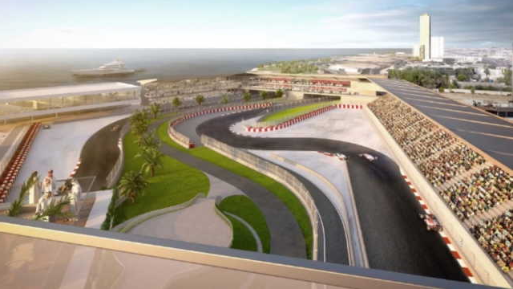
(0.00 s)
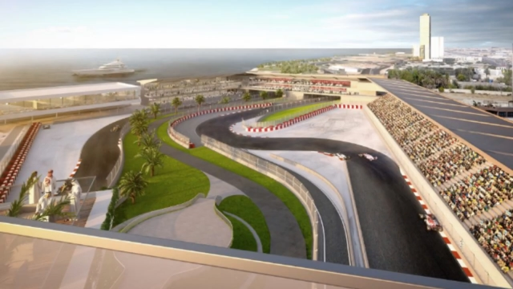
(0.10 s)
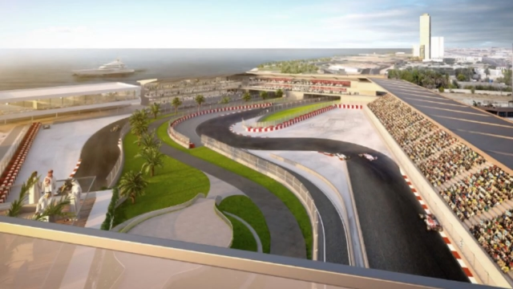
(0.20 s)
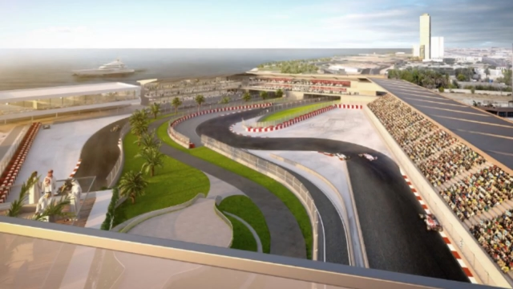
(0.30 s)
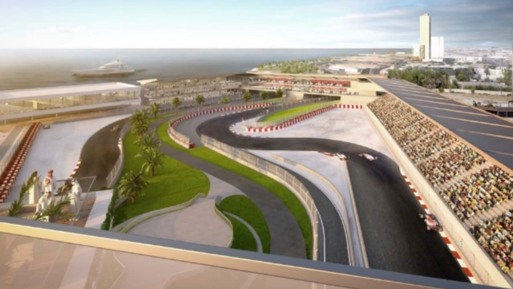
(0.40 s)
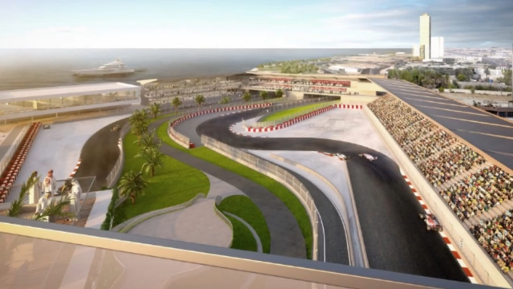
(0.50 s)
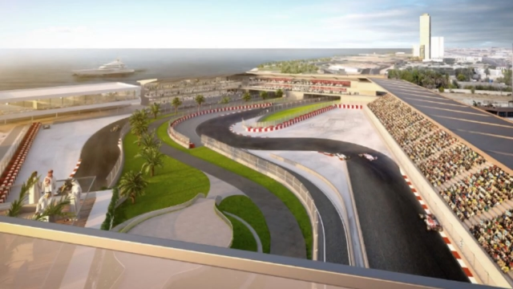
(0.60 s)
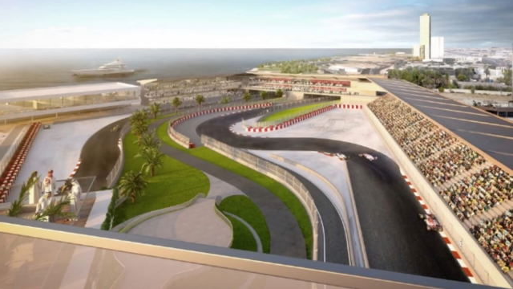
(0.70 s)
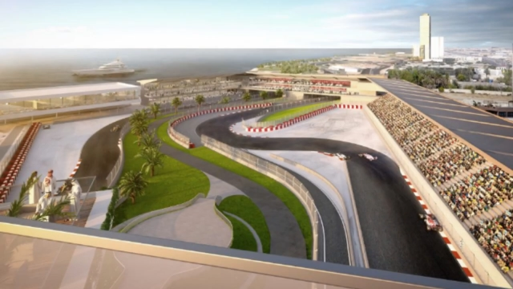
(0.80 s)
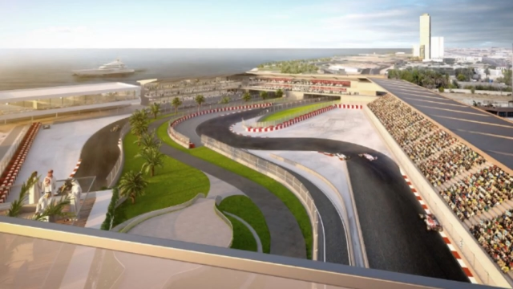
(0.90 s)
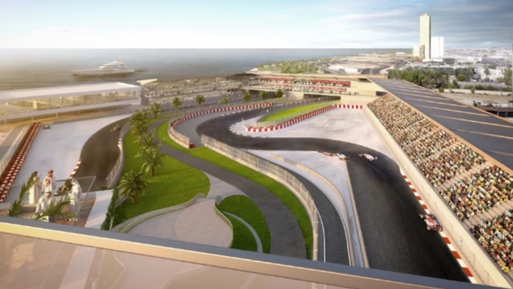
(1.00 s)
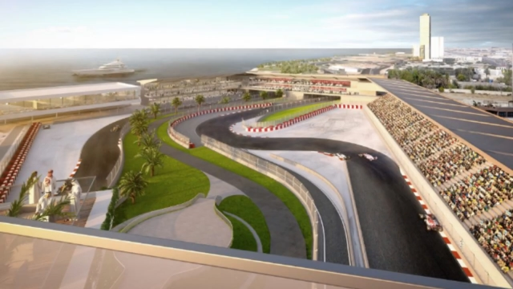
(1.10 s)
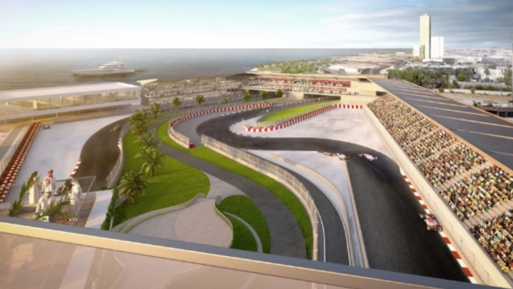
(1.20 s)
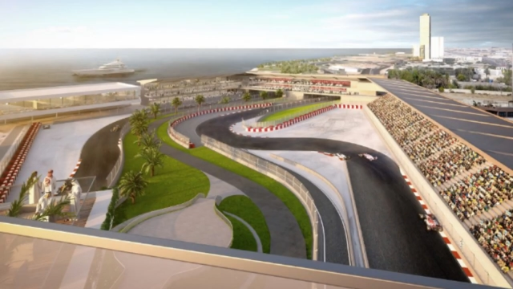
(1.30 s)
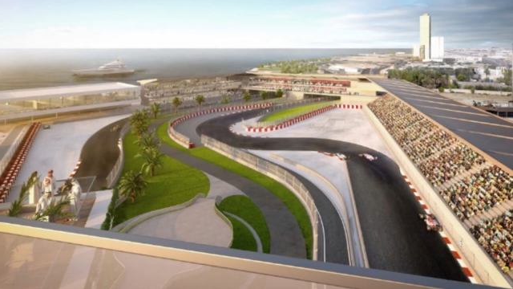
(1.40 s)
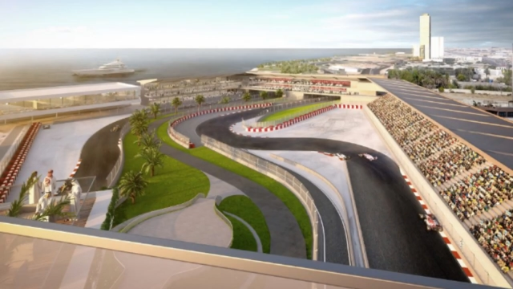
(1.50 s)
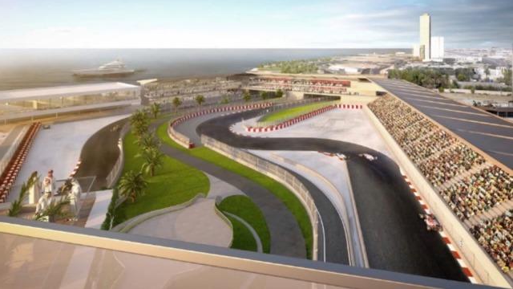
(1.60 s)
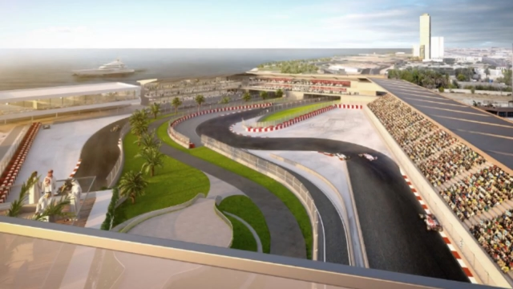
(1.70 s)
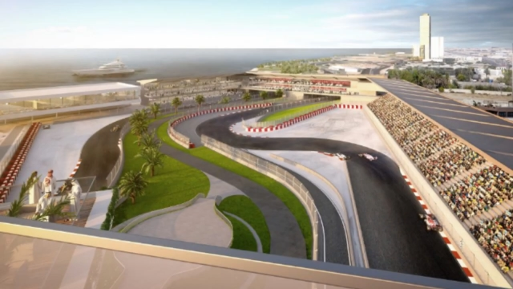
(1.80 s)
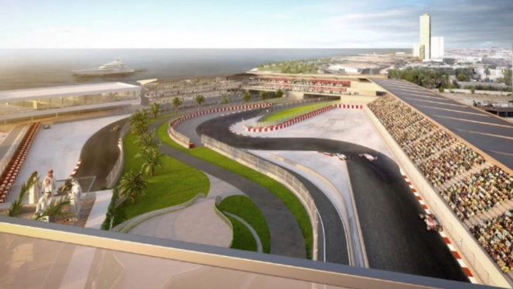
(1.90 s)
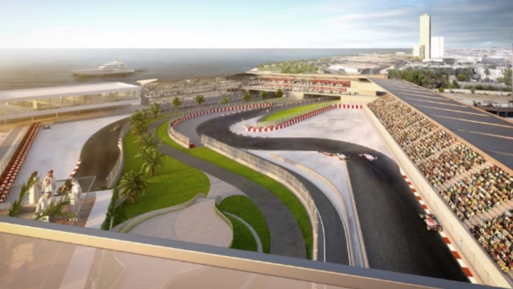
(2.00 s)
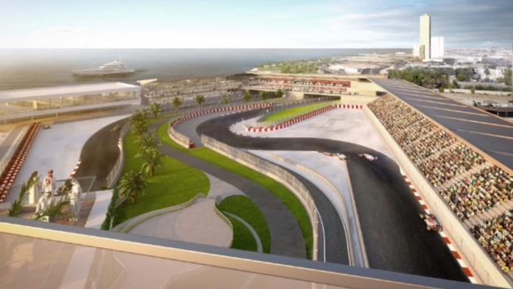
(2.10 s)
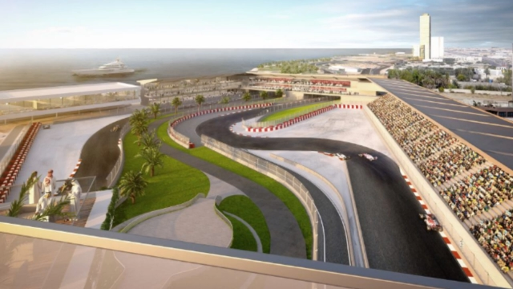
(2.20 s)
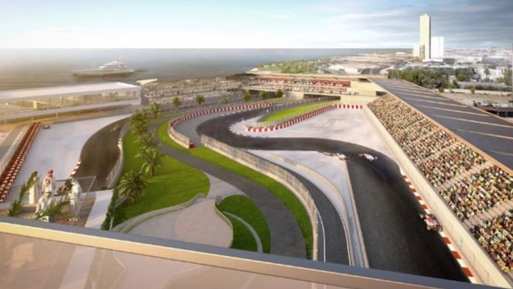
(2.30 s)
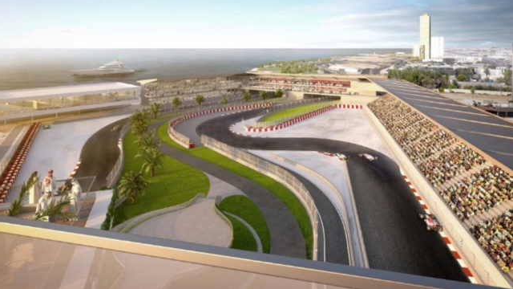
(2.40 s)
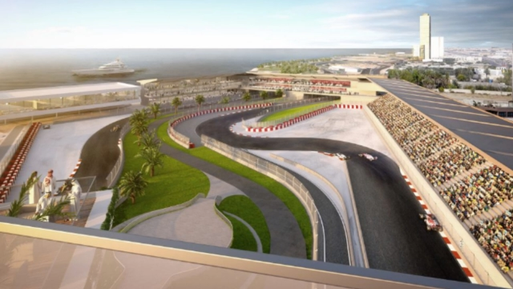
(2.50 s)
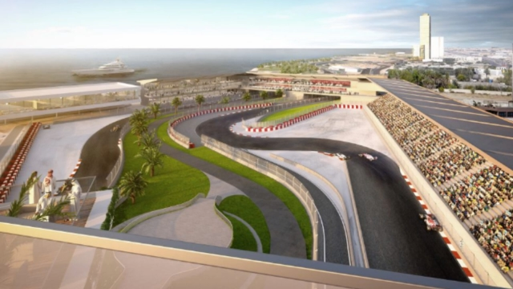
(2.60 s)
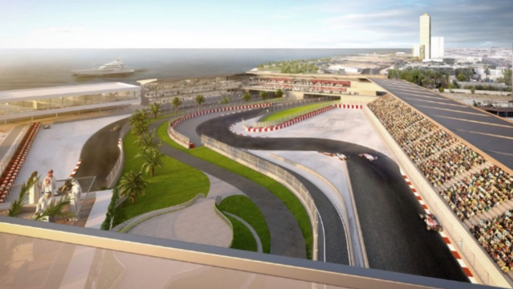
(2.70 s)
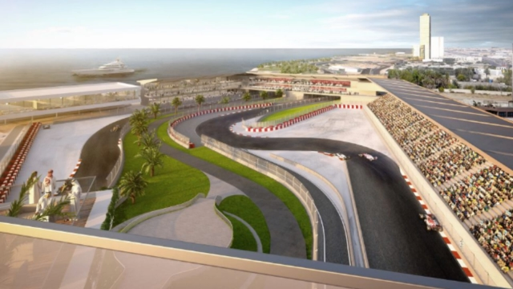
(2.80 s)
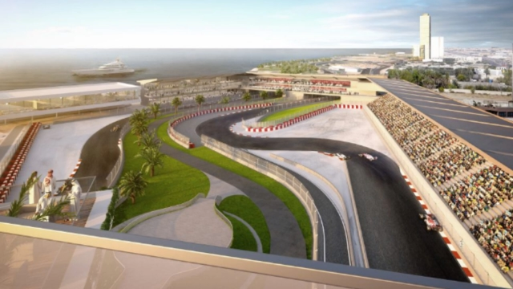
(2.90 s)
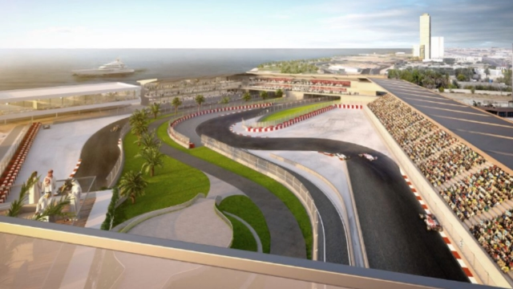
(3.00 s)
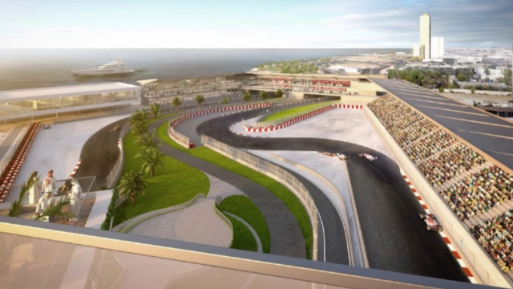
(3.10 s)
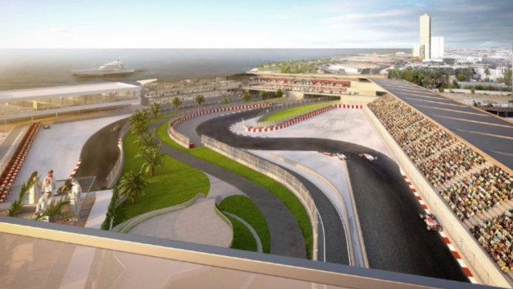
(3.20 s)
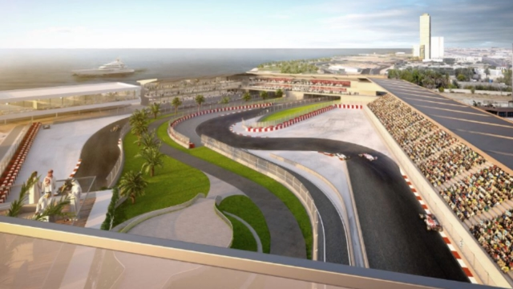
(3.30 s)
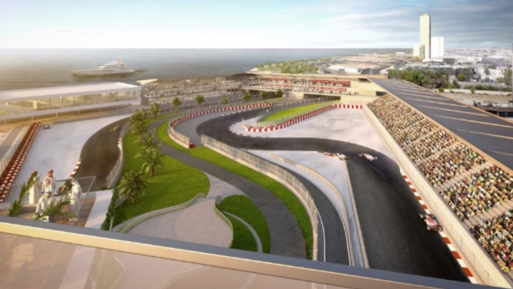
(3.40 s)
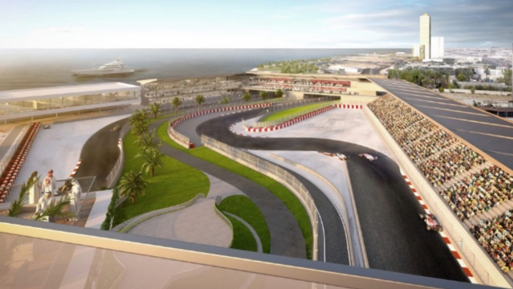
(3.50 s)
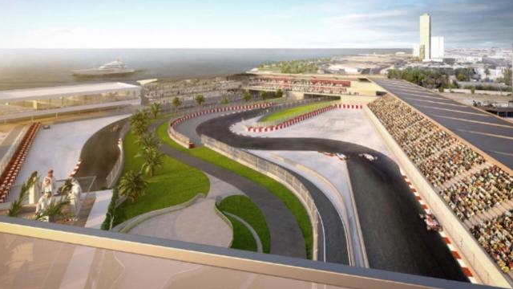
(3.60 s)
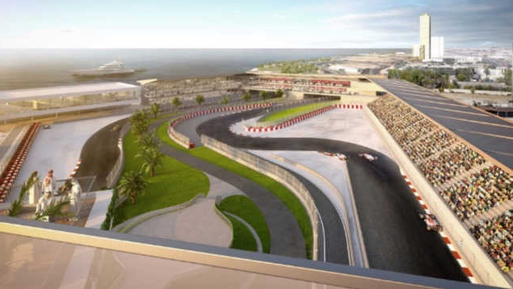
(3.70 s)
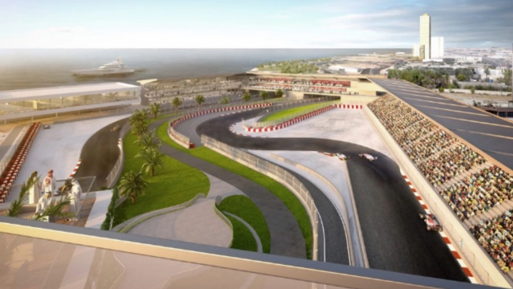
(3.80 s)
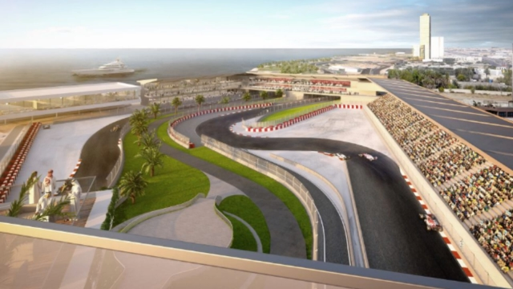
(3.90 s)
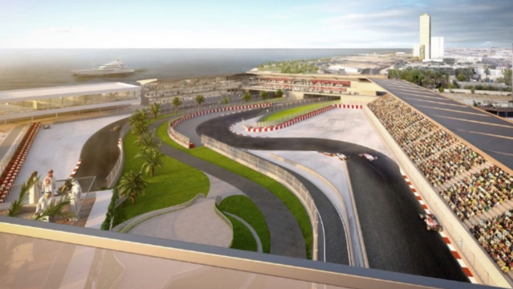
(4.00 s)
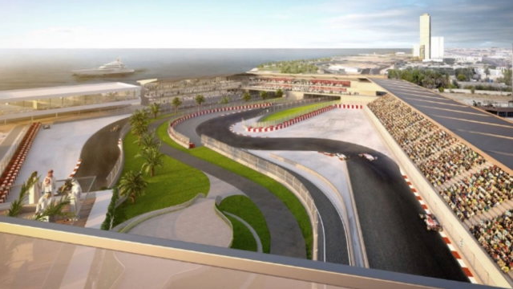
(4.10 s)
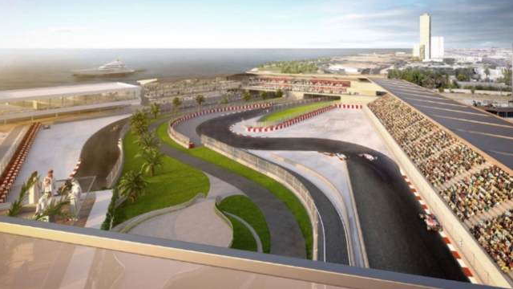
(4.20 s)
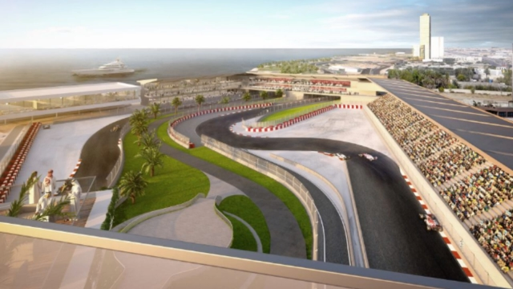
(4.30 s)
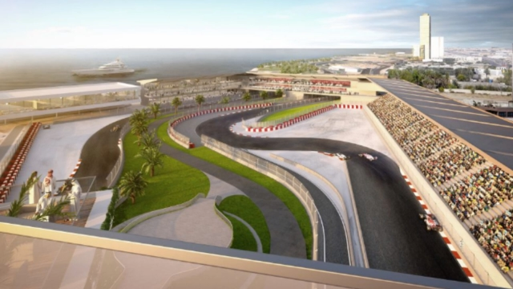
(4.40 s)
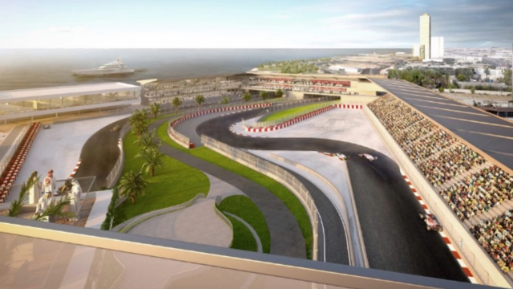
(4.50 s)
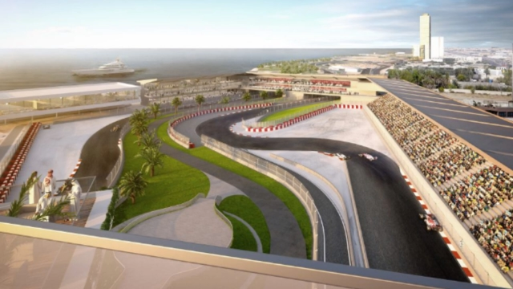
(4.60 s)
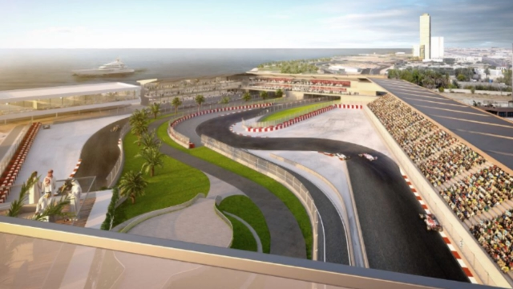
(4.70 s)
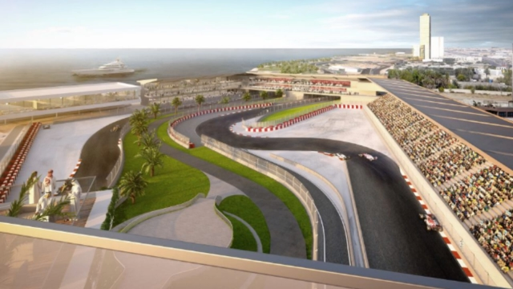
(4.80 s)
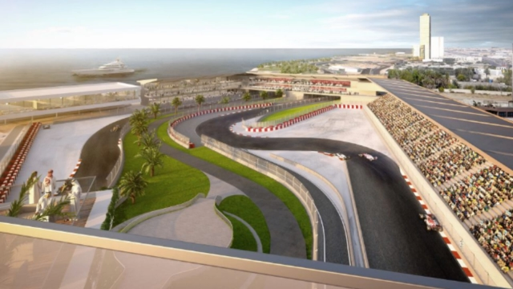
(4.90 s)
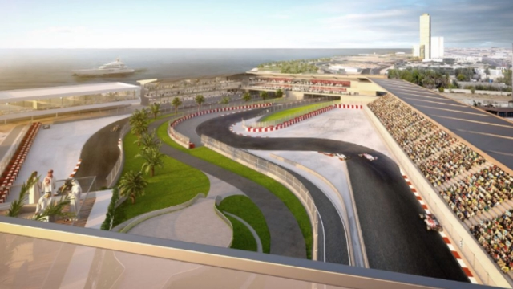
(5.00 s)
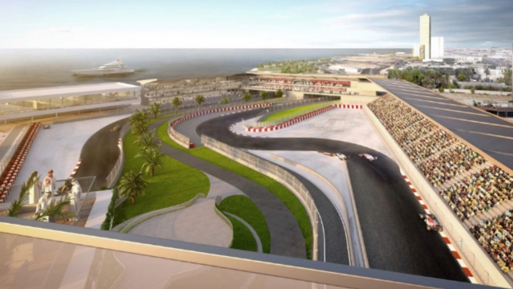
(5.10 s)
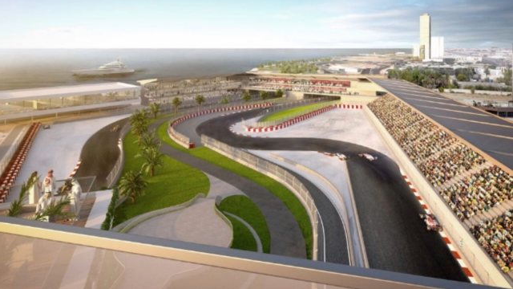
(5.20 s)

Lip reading: (no speaker visible)